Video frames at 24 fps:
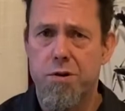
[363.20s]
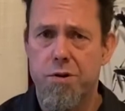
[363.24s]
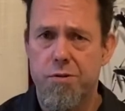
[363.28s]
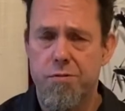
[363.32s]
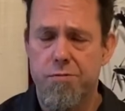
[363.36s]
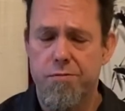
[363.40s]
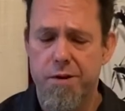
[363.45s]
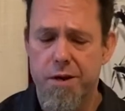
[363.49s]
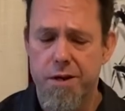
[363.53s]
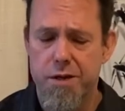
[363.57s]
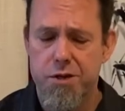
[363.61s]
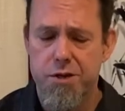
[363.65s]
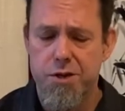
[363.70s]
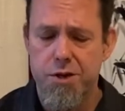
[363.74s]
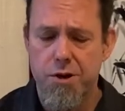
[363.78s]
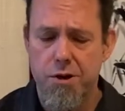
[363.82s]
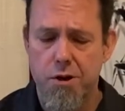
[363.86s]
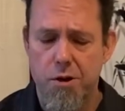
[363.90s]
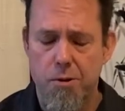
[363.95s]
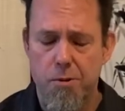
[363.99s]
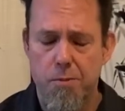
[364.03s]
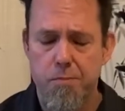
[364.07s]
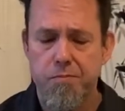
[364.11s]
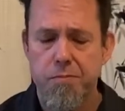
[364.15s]

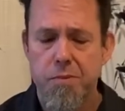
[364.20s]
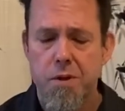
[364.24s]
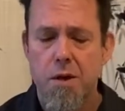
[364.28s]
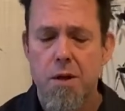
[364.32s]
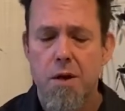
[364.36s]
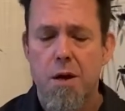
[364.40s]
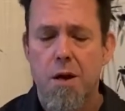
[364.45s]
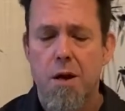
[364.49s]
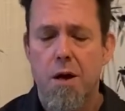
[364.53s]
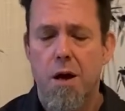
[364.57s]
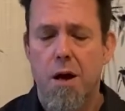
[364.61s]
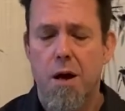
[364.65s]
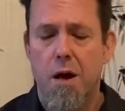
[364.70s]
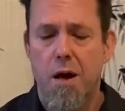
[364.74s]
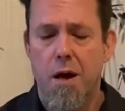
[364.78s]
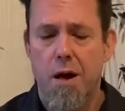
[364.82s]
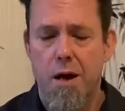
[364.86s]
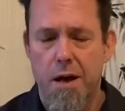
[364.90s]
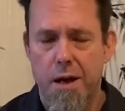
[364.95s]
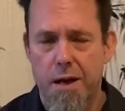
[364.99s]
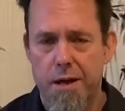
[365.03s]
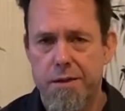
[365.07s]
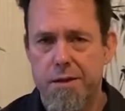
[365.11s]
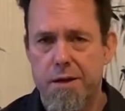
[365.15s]
ratio,
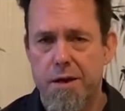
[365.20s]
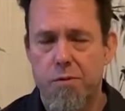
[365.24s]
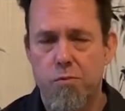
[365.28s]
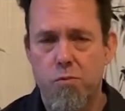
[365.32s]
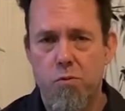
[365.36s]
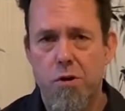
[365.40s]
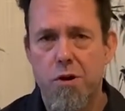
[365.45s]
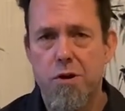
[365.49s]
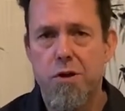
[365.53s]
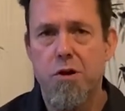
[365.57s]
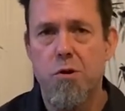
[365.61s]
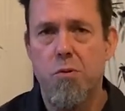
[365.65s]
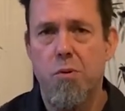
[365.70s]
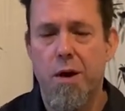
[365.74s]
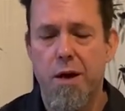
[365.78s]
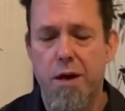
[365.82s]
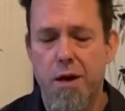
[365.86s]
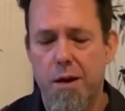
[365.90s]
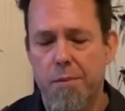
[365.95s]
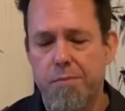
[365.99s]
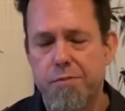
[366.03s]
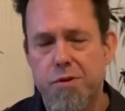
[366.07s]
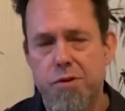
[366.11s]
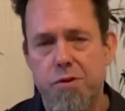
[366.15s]
and then work your way
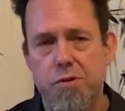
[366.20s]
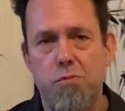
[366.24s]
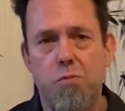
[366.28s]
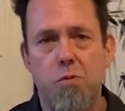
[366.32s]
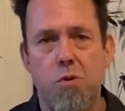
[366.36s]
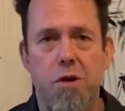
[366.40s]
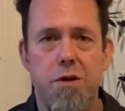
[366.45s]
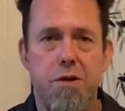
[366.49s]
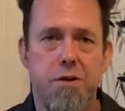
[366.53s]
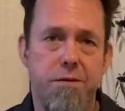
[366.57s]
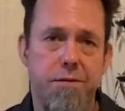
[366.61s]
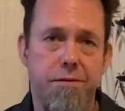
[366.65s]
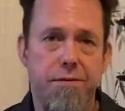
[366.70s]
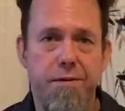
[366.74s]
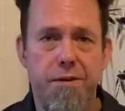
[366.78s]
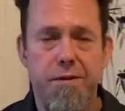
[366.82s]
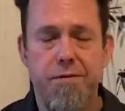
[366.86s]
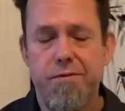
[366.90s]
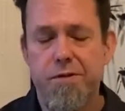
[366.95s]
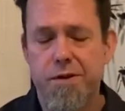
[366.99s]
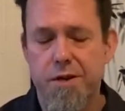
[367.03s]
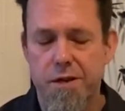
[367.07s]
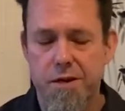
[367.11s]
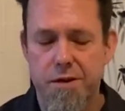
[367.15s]
up to 1 to
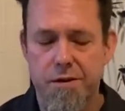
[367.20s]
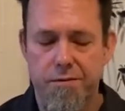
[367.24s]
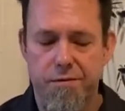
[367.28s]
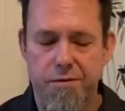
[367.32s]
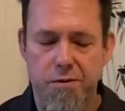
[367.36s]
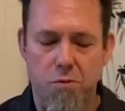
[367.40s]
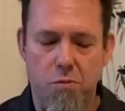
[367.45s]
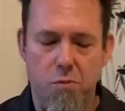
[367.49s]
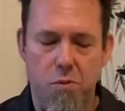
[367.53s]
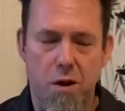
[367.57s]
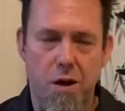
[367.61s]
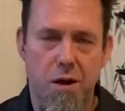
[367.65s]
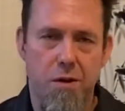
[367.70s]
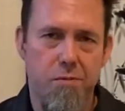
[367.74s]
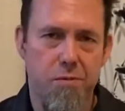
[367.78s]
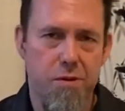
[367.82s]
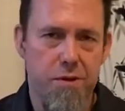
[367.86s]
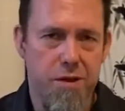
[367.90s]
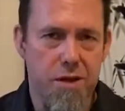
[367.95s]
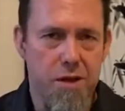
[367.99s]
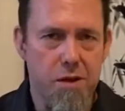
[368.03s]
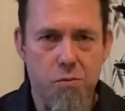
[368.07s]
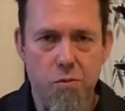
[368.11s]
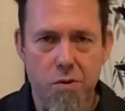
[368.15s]
15 if you want. We
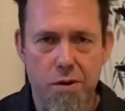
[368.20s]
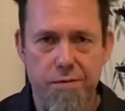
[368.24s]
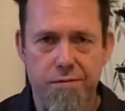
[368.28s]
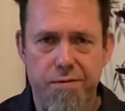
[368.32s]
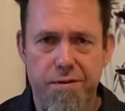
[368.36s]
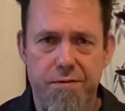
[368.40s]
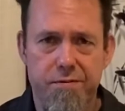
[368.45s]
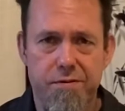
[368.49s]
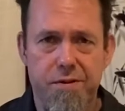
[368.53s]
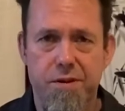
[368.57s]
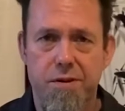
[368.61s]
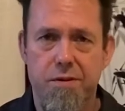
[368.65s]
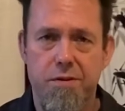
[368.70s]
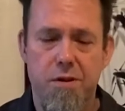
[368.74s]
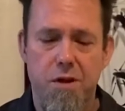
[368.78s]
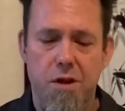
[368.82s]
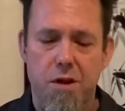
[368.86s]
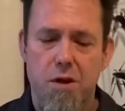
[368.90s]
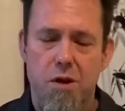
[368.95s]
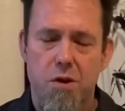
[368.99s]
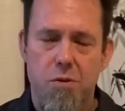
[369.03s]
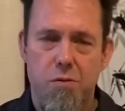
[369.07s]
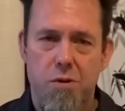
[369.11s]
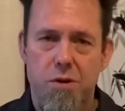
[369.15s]
think 1
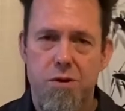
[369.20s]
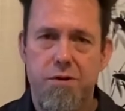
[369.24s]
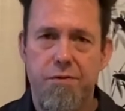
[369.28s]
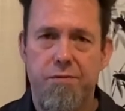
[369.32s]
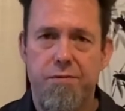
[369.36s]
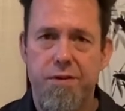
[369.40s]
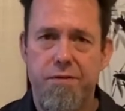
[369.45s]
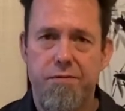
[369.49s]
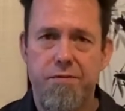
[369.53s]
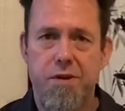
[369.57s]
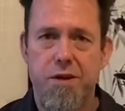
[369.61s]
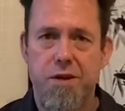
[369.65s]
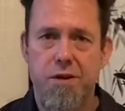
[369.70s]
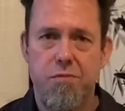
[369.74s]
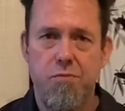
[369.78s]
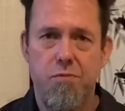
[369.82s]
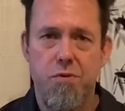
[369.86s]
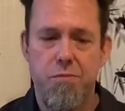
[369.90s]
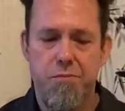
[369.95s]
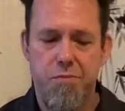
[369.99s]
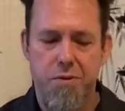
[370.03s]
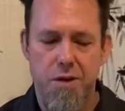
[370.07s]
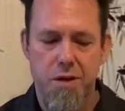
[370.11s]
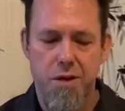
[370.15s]
to 15
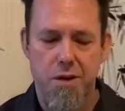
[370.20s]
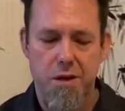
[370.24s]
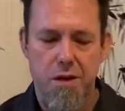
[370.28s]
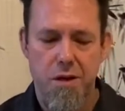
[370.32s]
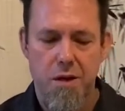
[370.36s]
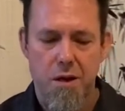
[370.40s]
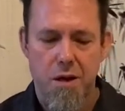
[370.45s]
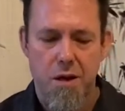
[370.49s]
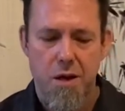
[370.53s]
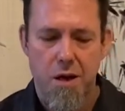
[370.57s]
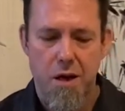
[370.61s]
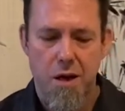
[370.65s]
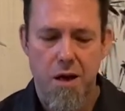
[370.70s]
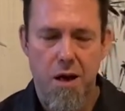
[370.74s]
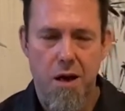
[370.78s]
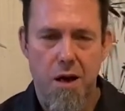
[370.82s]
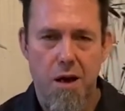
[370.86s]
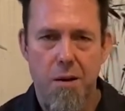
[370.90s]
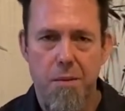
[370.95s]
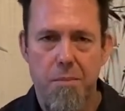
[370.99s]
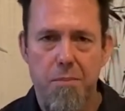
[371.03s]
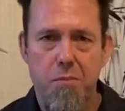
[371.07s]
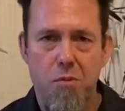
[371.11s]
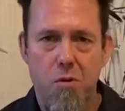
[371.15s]
would be
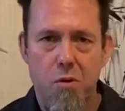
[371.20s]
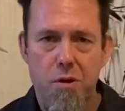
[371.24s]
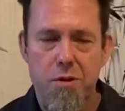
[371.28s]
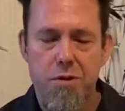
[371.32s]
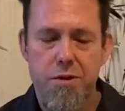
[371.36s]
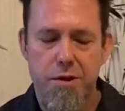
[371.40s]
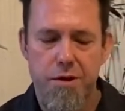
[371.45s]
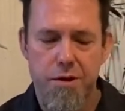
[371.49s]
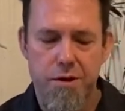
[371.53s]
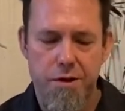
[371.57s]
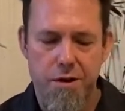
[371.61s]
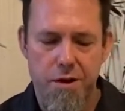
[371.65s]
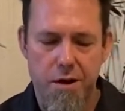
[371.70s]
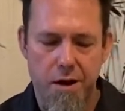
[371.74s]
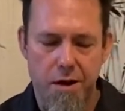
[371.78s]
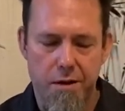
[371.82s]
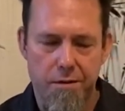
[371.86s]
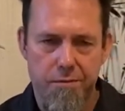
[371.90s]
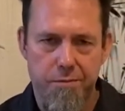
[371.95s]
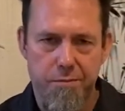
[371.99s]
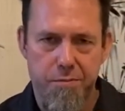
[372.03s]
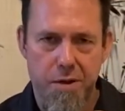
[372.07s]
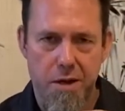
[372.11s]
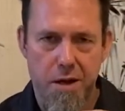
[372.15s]
more than
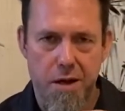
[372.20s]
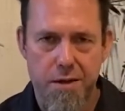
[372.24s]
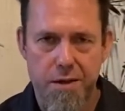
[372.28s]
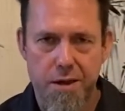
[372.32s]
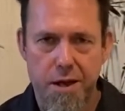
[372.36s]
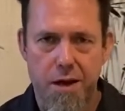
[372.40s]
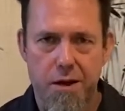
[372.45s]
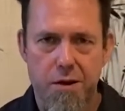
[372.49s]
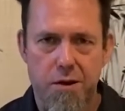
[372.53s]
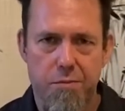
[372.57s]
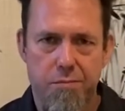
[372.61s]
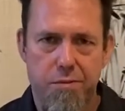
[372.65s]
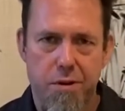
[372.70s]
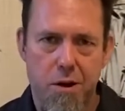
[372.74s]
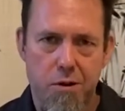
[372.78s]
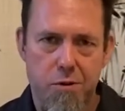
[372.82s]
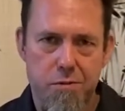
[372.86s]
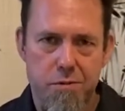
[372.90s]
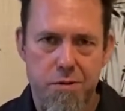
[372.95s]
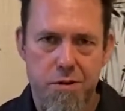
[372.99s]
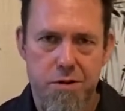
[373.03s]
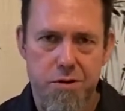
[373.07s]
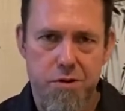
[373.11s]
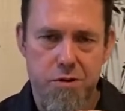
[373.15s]
enough. Beyond that, you're
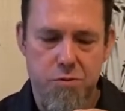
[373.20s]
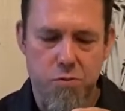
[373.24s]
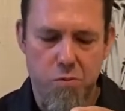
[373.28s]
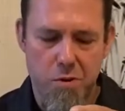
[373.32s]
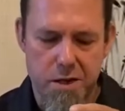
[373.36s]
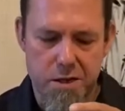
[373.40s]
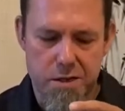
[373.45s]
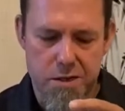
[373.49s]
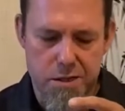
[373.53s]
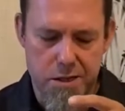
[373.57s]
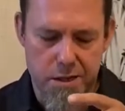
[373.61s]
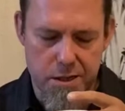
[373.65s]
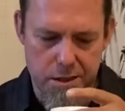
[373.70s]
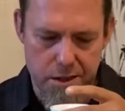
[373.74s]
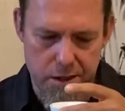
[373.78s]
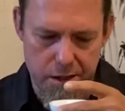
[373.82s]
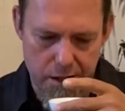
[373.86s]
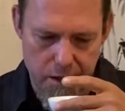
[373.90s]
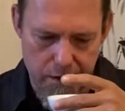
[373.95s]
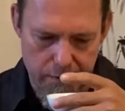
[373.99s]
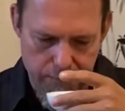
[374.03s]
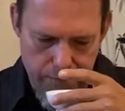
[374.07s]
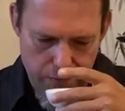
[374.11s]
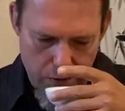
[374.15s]
probably just wasting
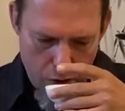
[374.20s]
leaf.